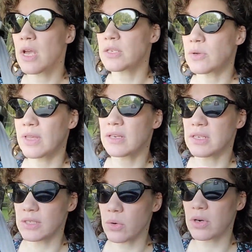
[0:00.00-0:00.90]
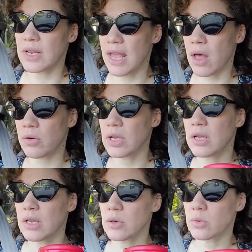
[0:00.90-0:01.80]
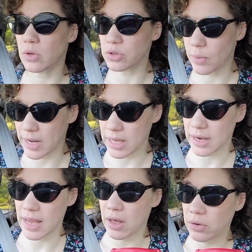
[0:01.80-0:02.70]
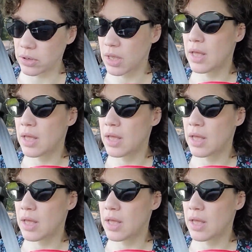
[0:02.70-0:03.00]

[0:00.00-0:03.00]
So get a Discord account, get a Roll20 account,